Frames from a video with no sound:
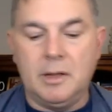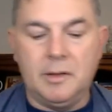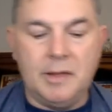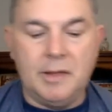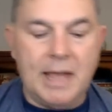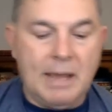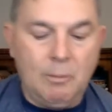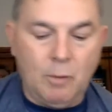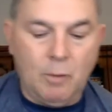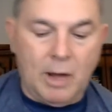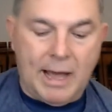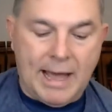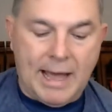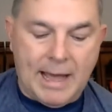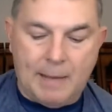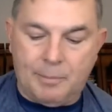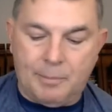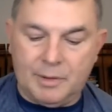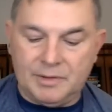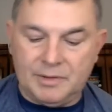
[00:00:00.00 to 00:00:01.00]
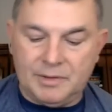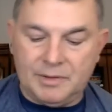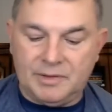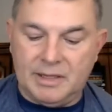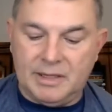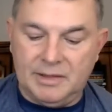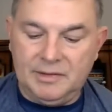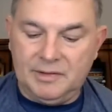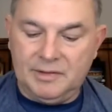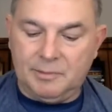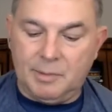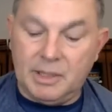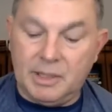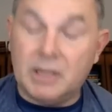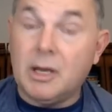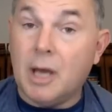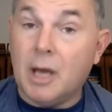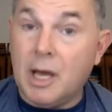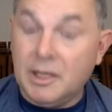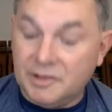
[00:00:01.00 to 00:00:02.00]
Then what happens is,
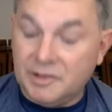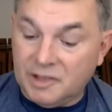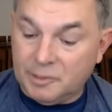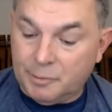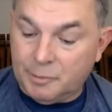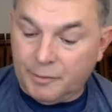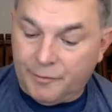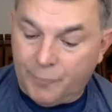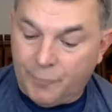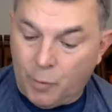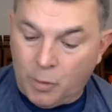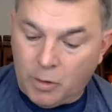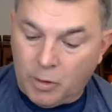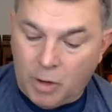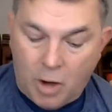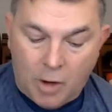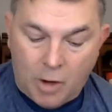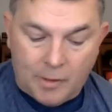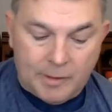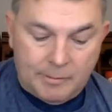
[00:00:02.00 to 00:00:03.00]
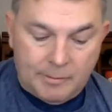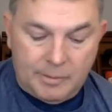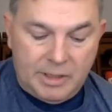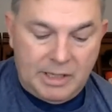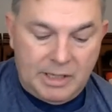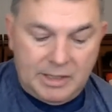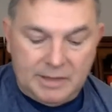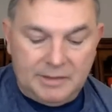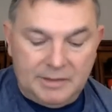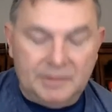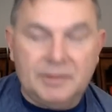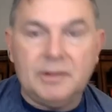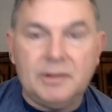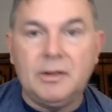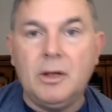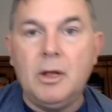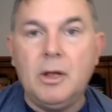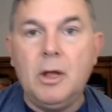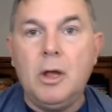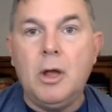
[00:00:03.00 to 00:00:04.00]
because it's before R M Ds,
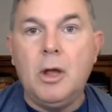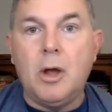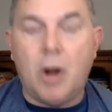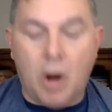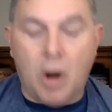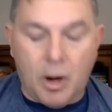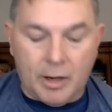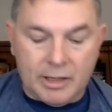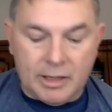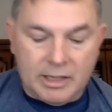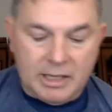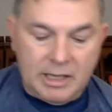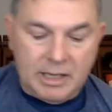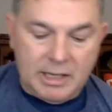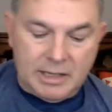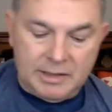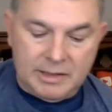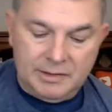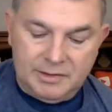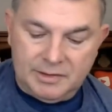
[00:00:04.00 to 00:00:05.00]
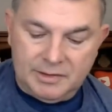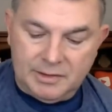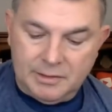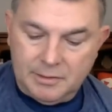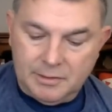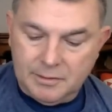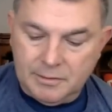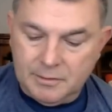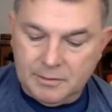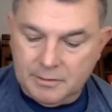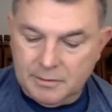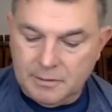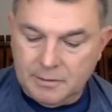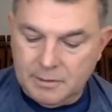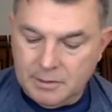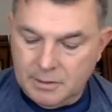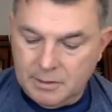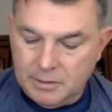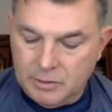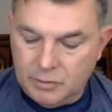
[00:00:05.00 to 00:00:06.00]
our kids,
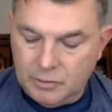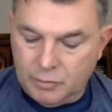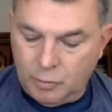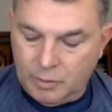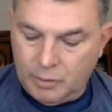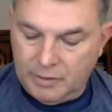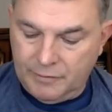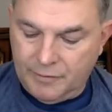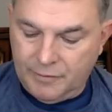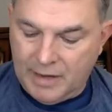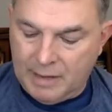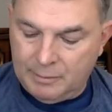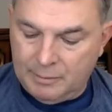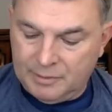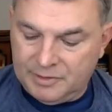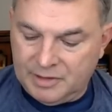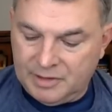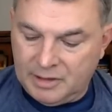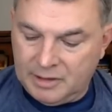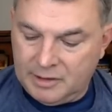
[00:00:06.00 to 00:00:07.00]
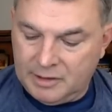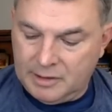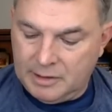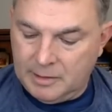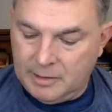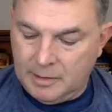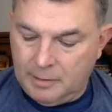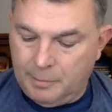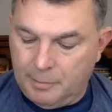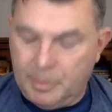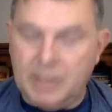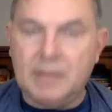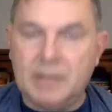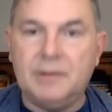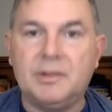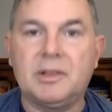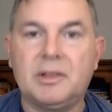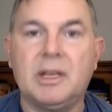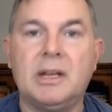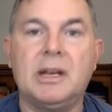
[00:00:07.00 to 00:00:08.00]
twenty-five percent
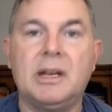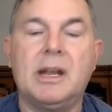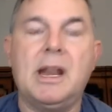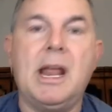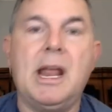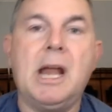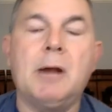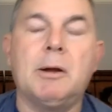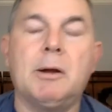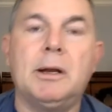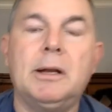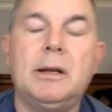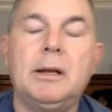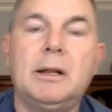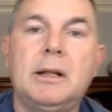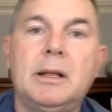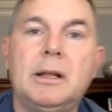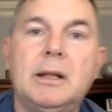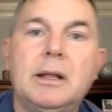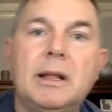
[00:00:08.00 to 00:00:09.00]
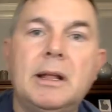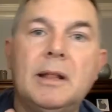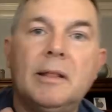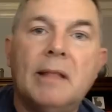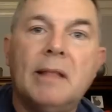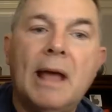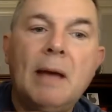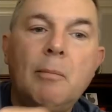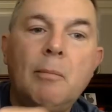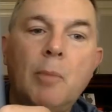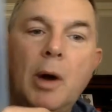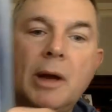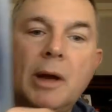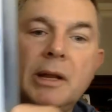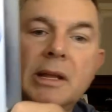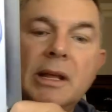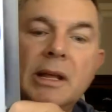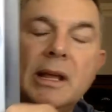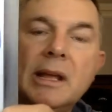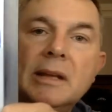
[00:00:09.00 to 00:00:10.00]
apiece, can inherit that
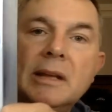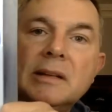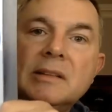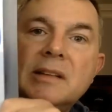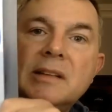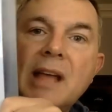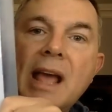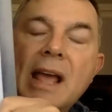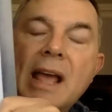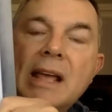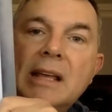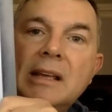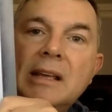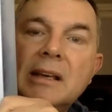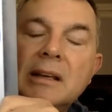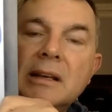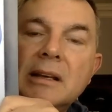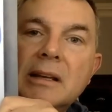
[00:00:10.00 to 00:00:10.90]
money and take